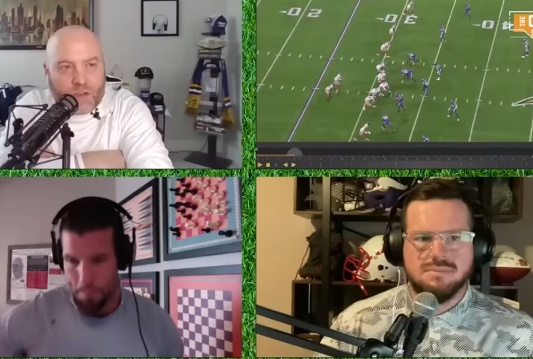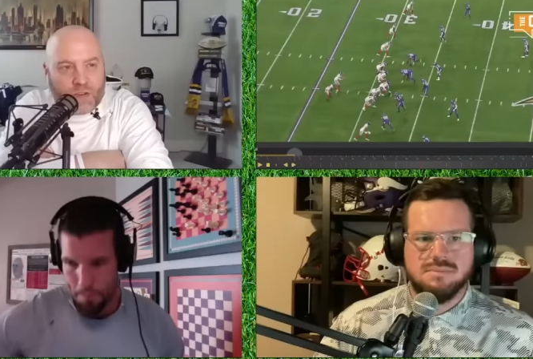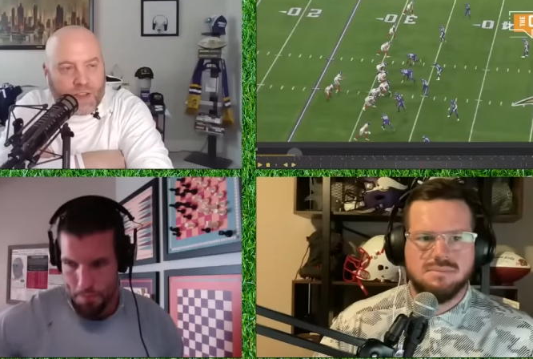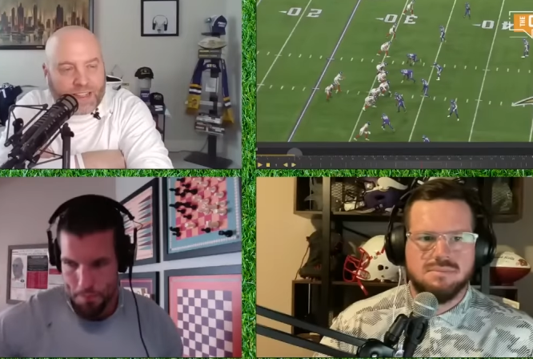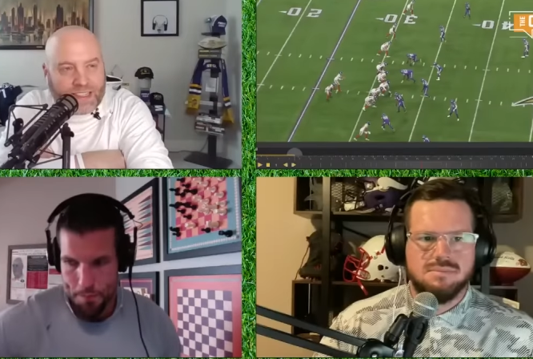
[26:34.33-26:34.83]
Speaker 1: sort
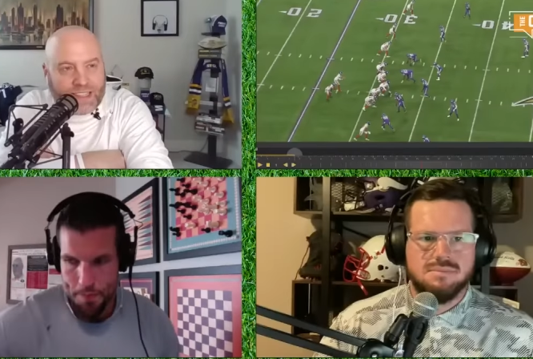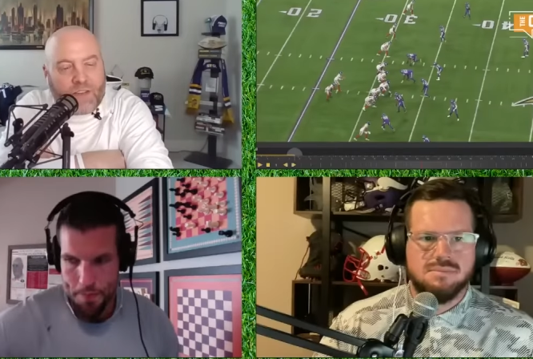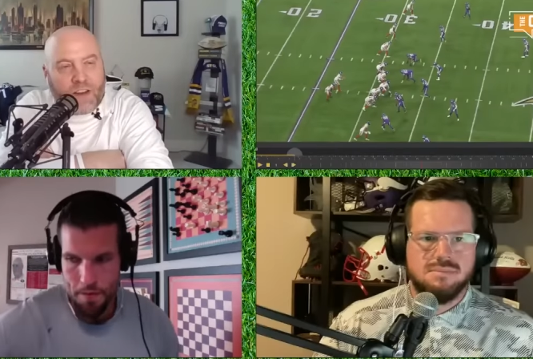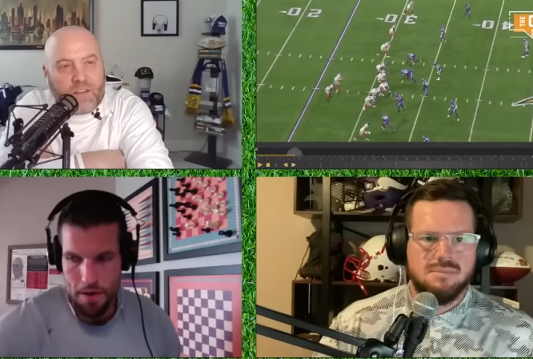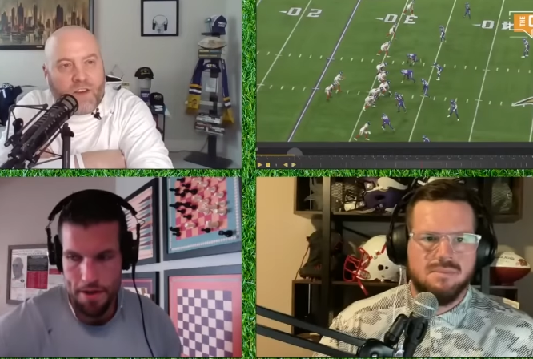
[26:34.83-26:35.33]
of like
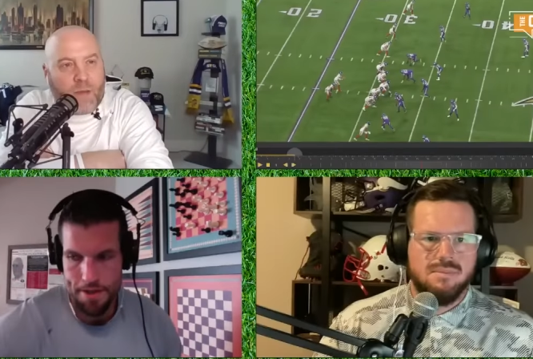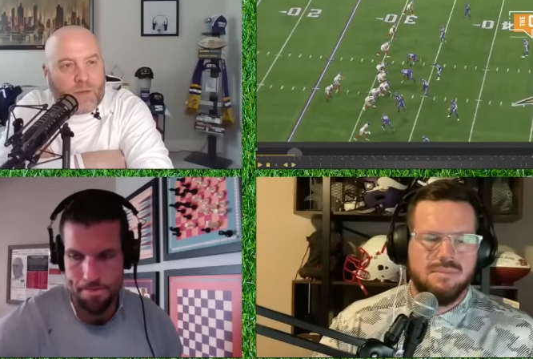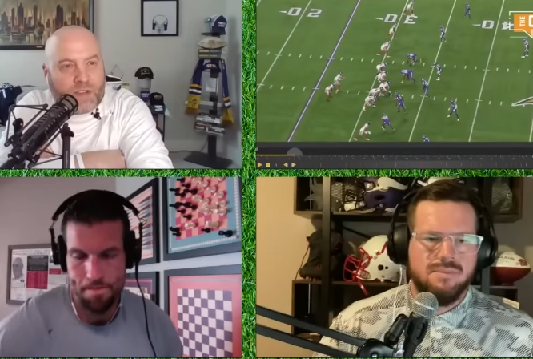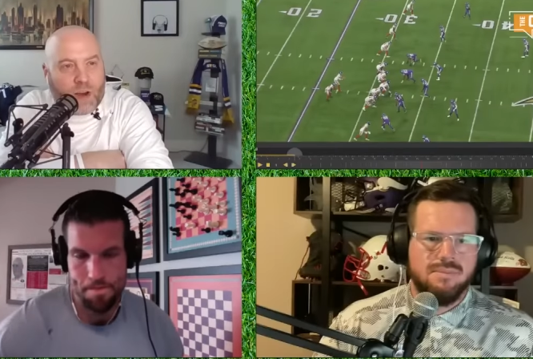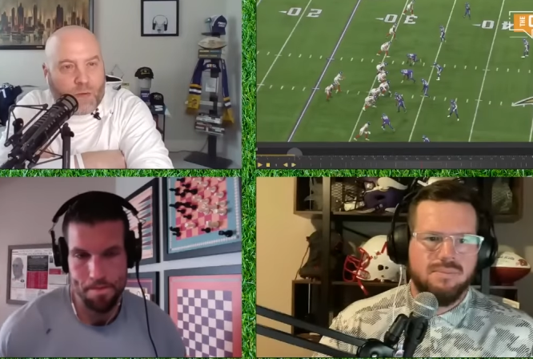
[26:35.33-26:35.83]
seventy five
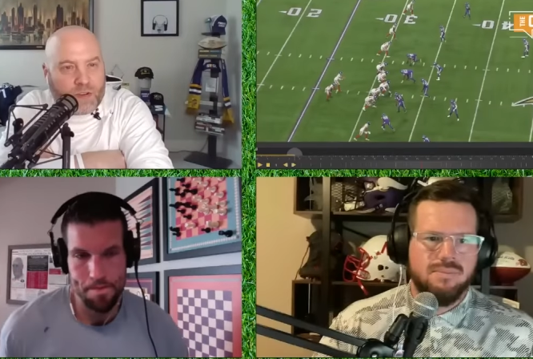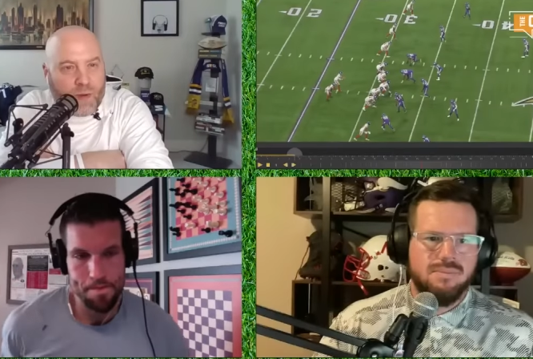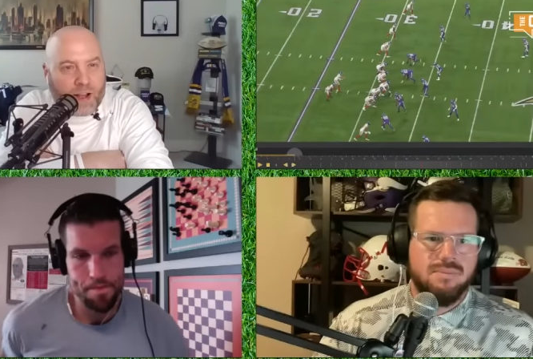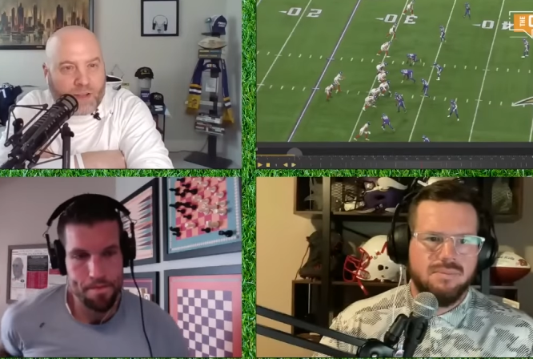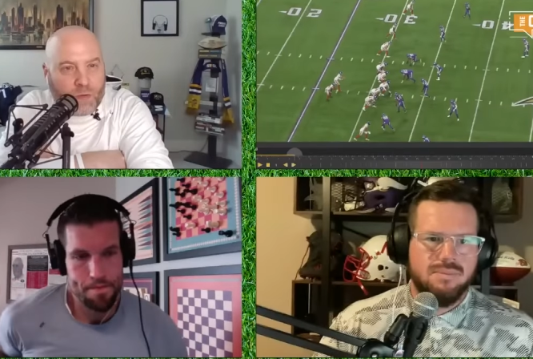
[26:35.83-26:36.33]
percent
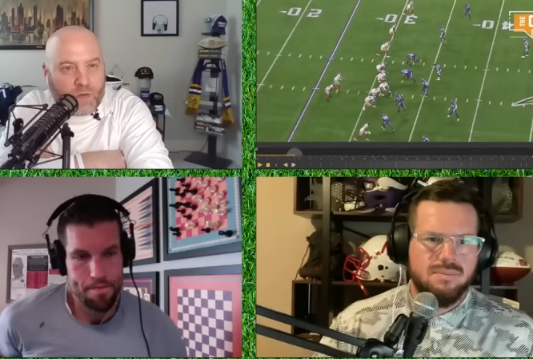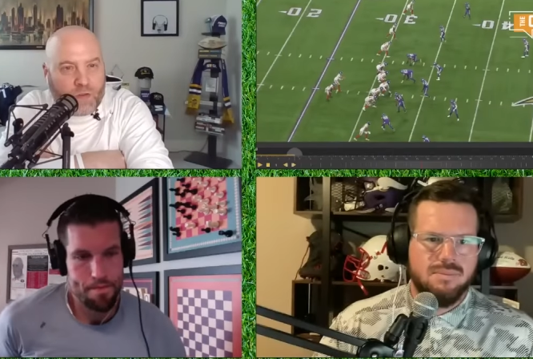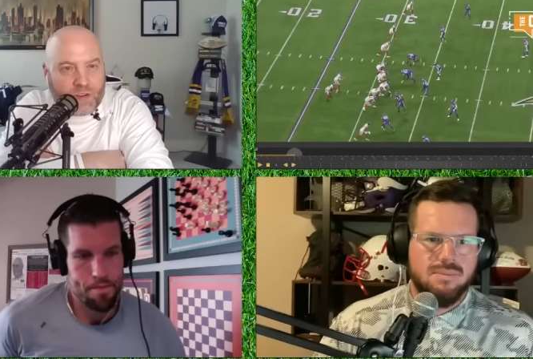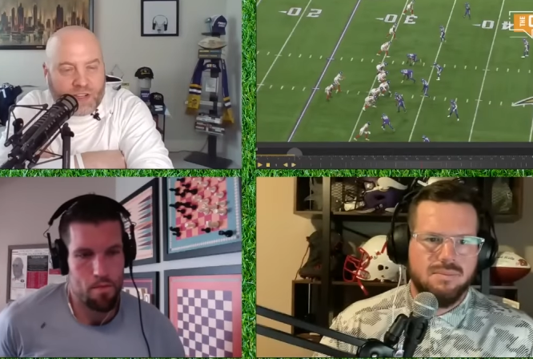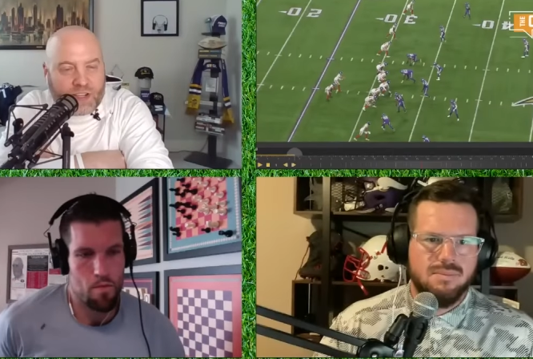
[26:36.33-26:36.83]
responsible
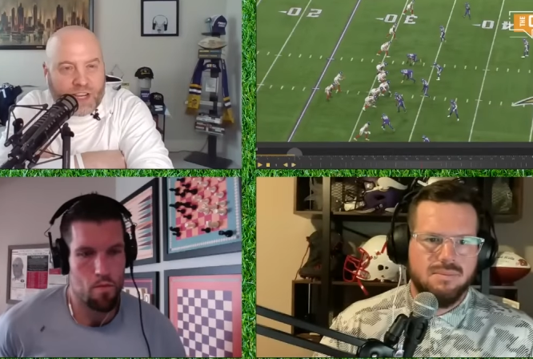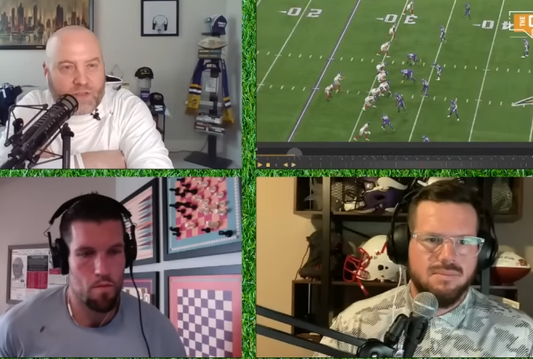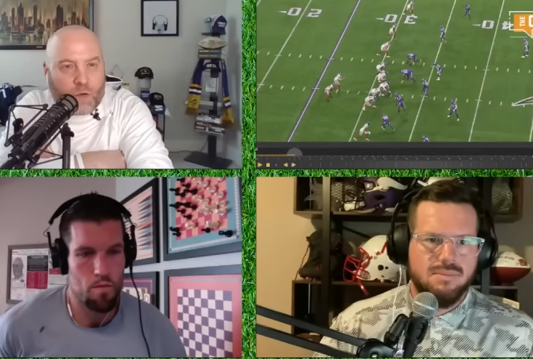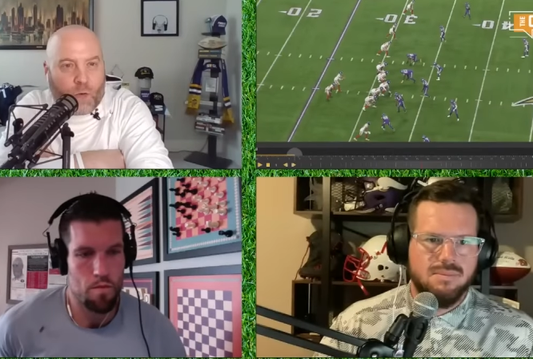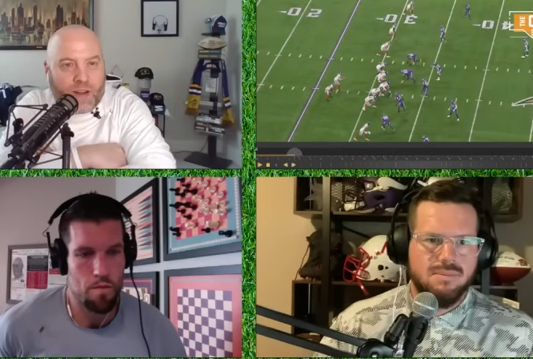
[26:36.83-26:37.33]
for a
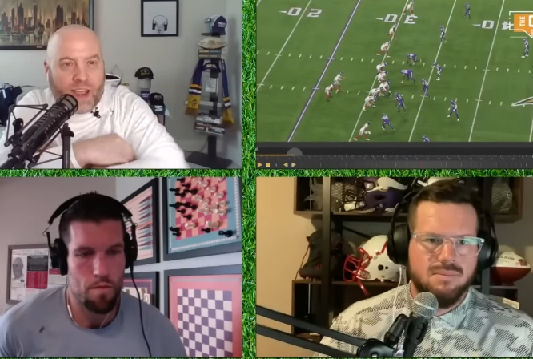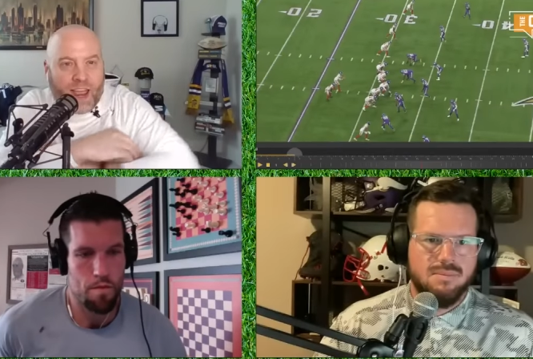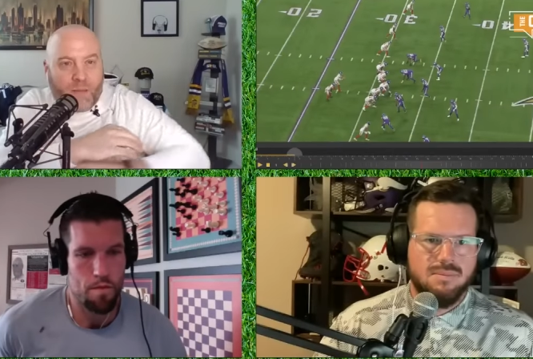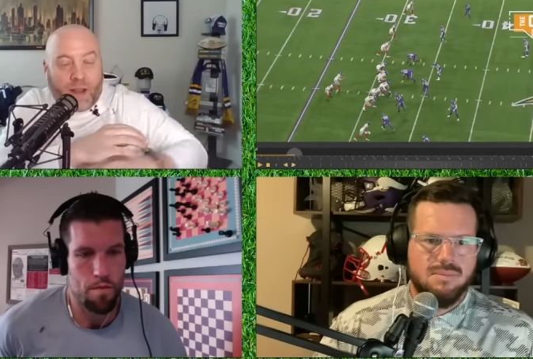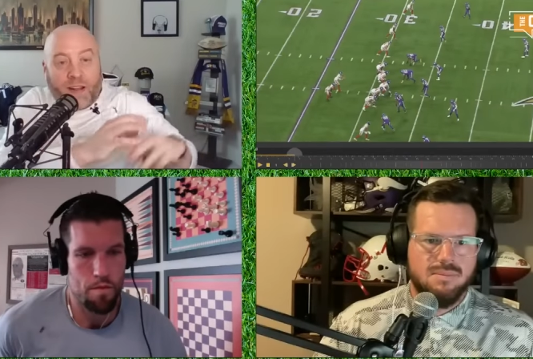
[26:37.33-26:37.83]
successful run game,